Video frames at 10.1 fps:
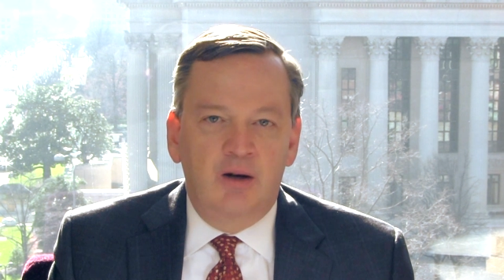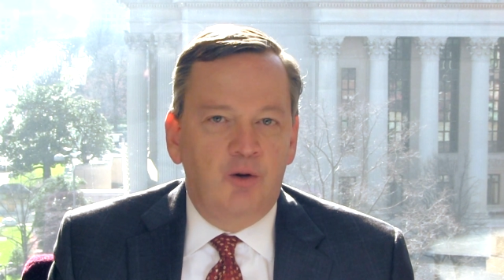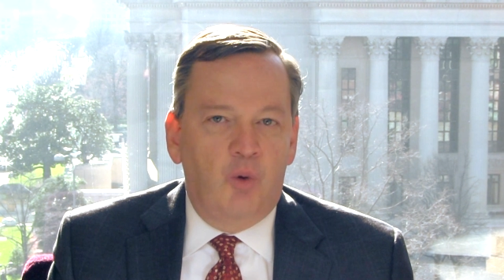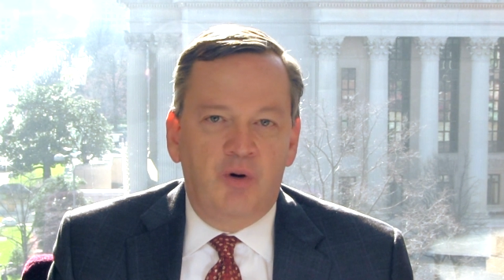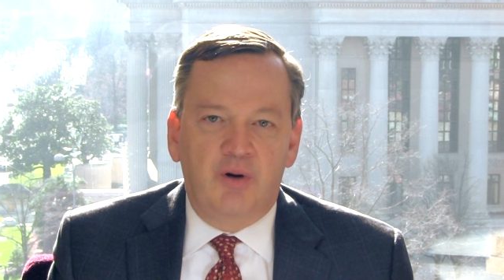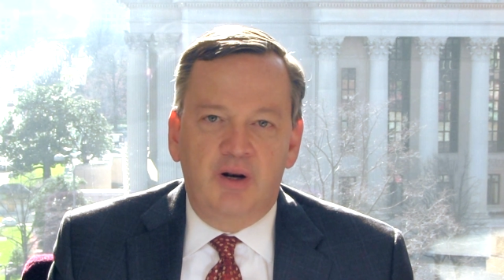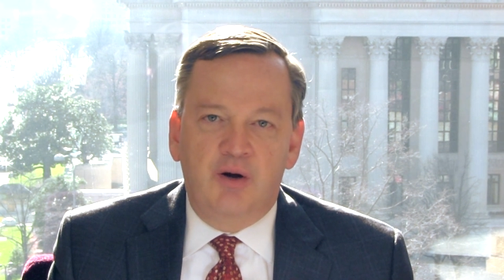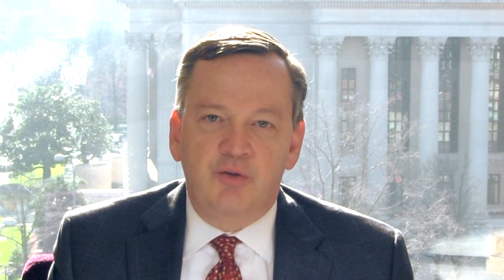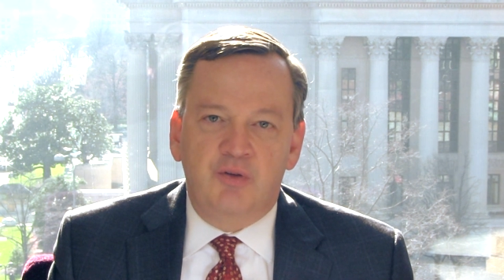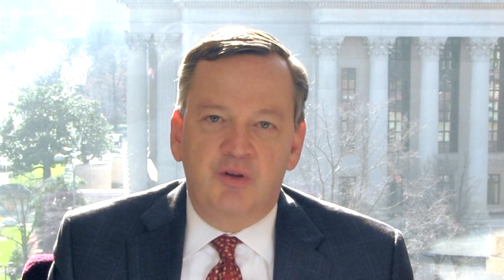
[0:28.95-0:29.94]
Lord only
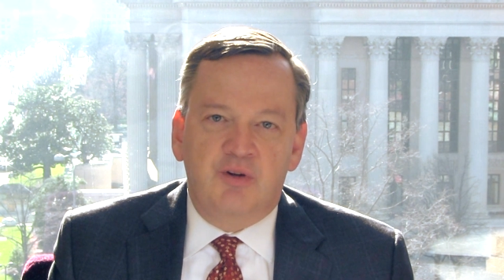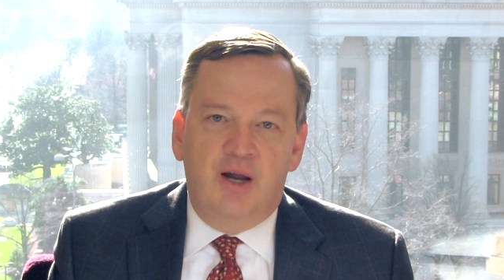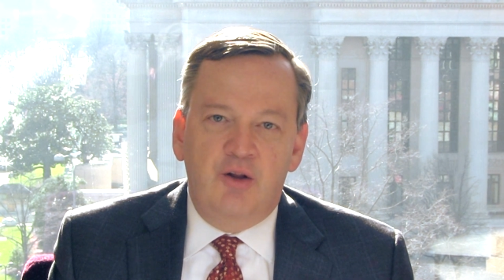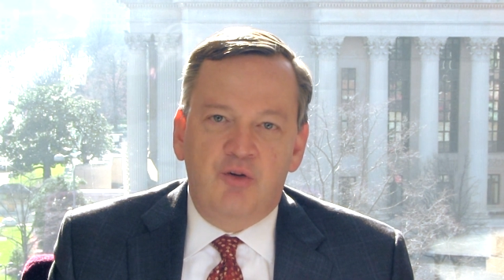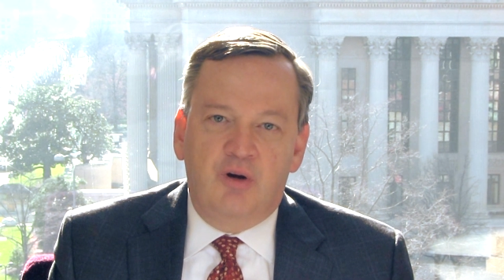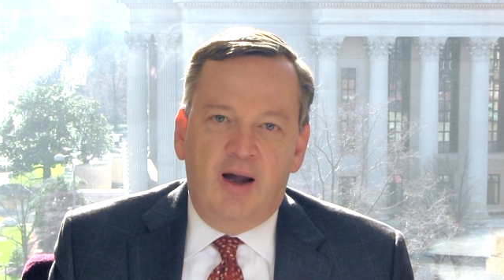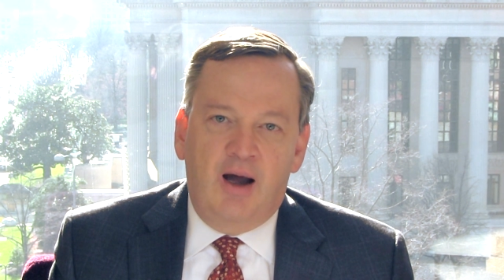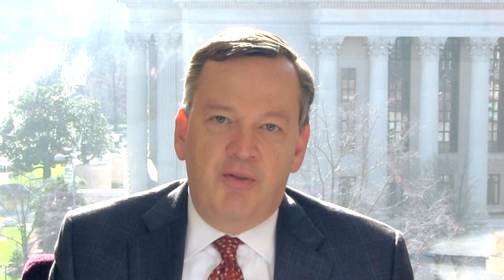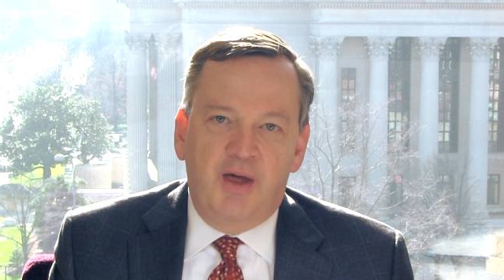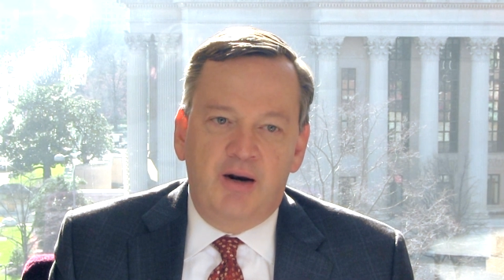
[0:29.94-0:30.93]
knows at this stage
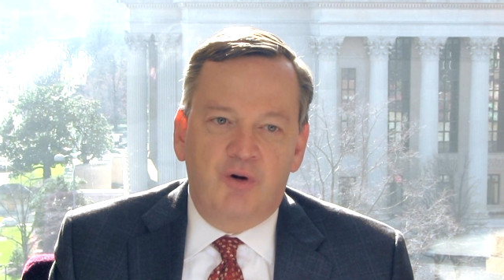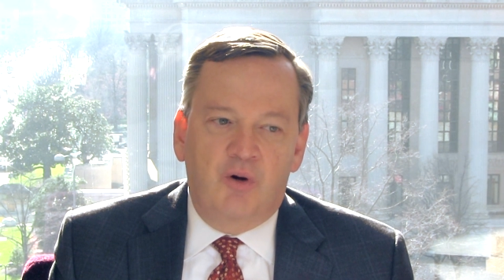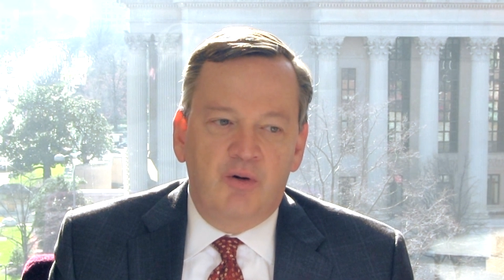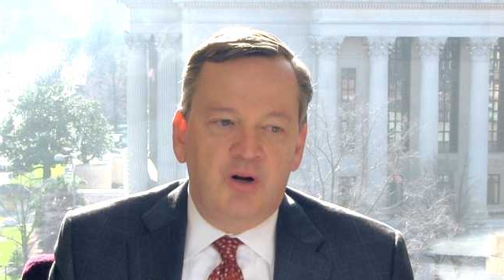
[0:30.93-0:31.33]
how that is all